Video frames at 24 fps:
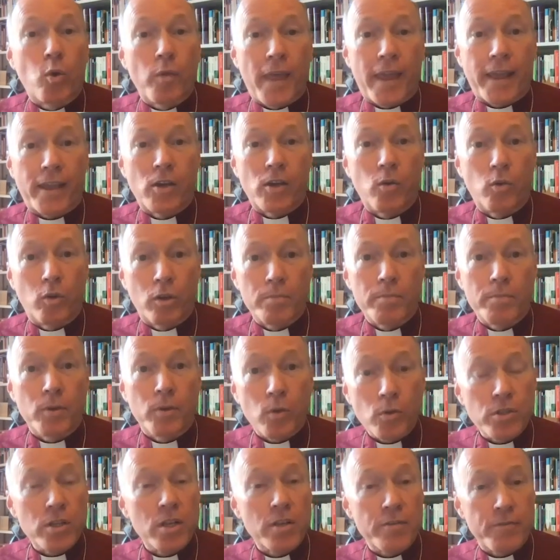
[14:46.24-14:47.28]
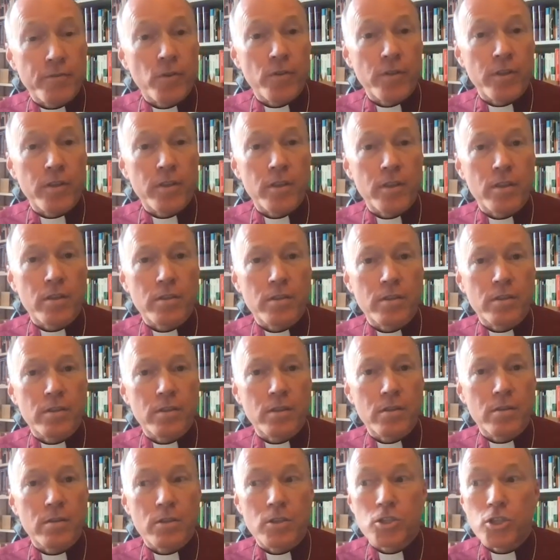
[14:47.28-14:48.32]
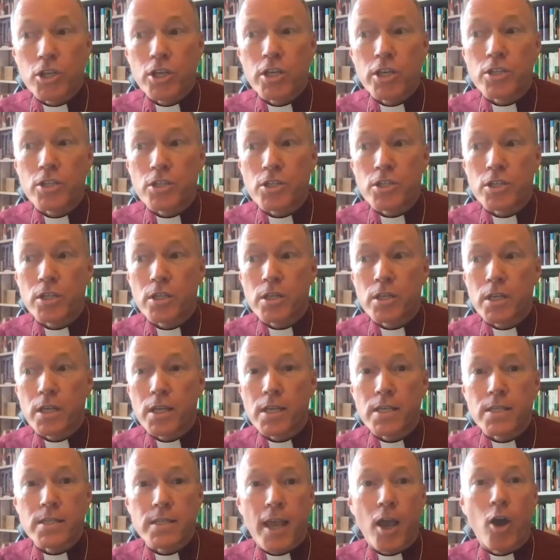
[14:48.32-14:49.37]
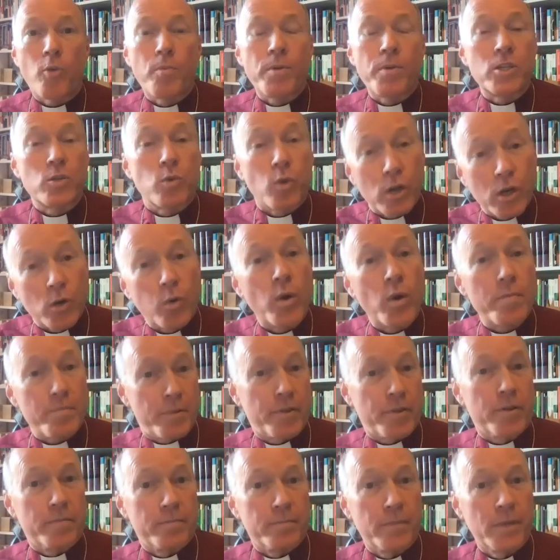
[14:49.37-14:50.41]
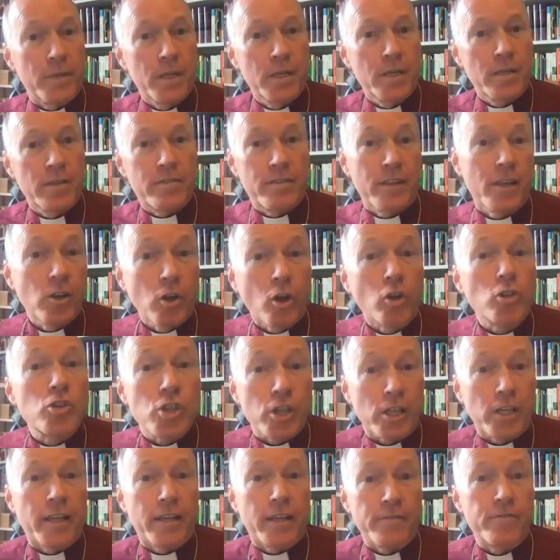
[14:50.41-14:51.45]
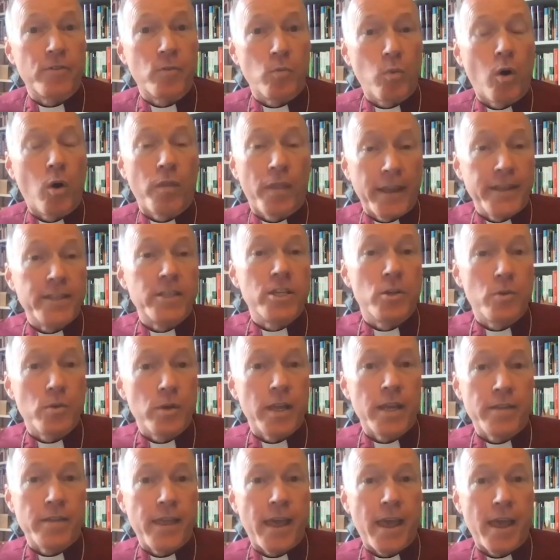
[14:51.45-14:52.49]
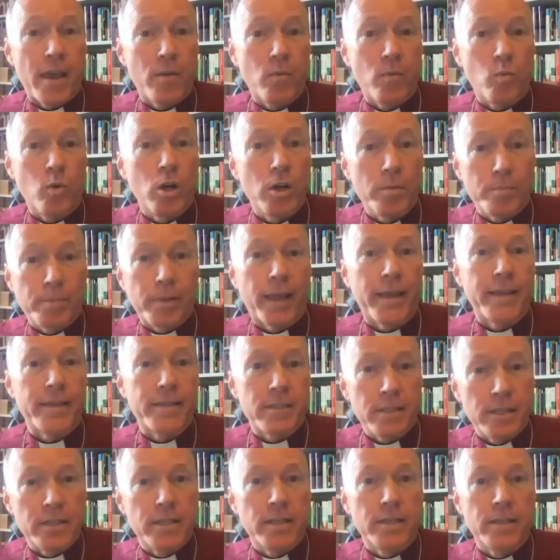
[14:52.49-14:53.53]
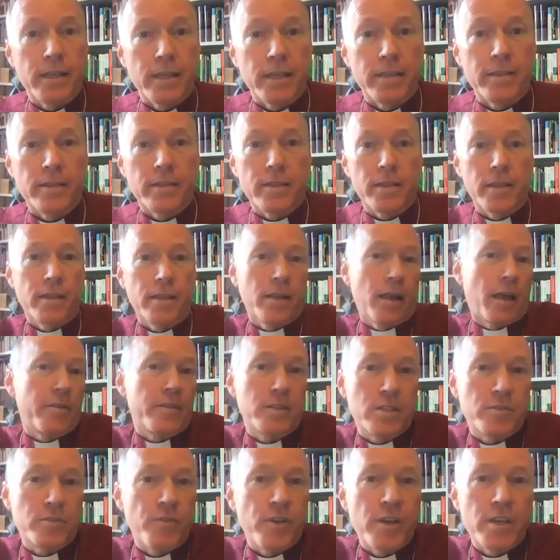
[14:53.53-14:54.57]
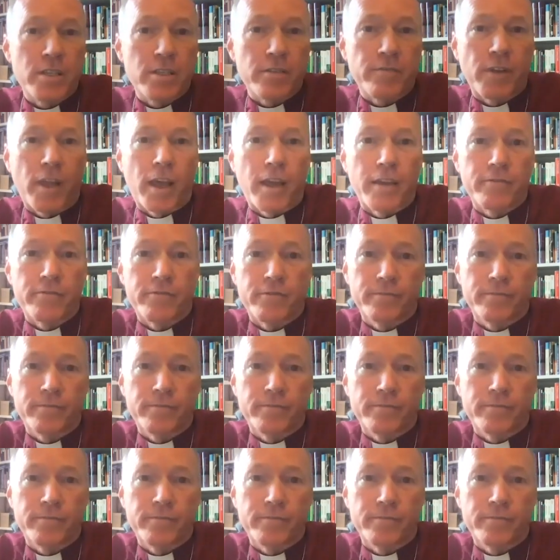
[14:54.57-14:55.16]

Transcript: their calling, but also to feel that the church is helping to equip them theologically for what they do in their workplace and in other spheres of life.